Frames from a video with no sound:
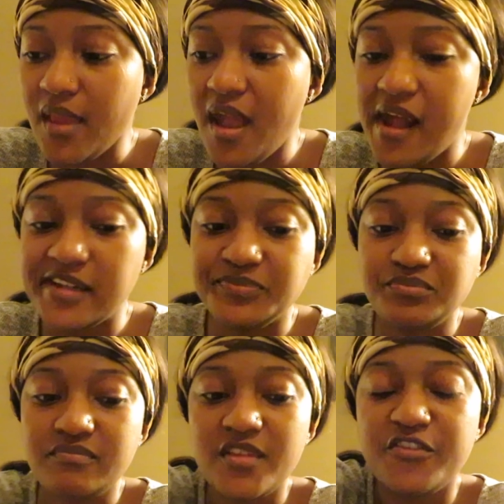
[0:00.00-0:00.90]

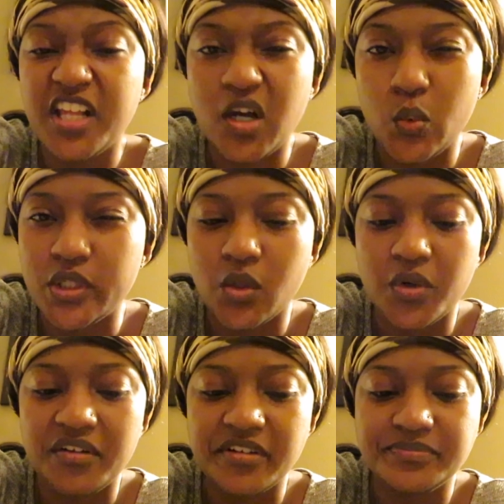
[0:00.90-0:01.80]
And for like a week or
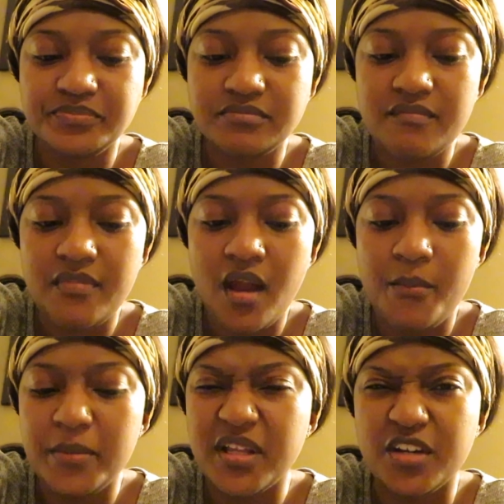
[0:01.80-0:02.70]
whatever.
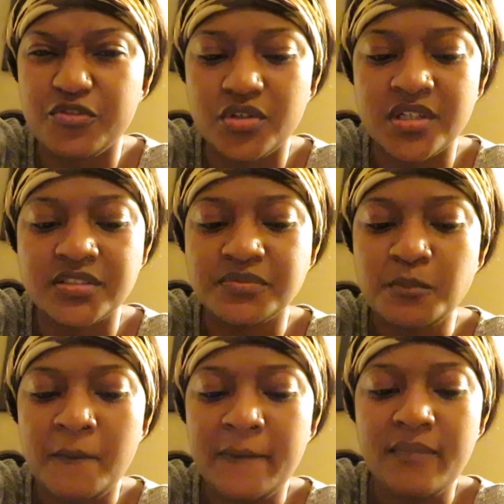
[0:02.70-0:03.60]
Maybe like a few days.
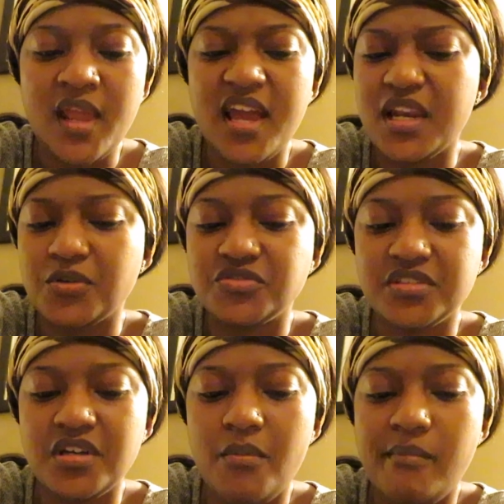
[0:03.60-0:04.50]
And that was
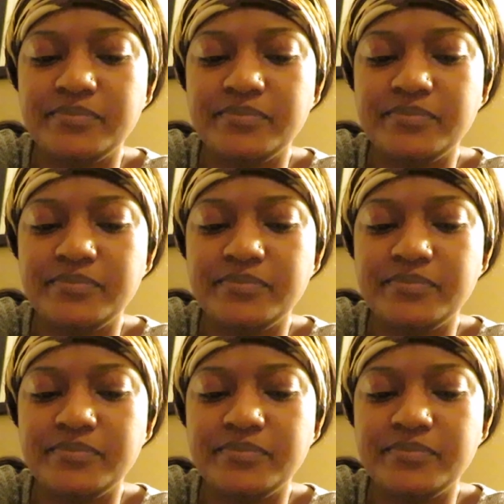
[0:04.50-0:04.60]
really it.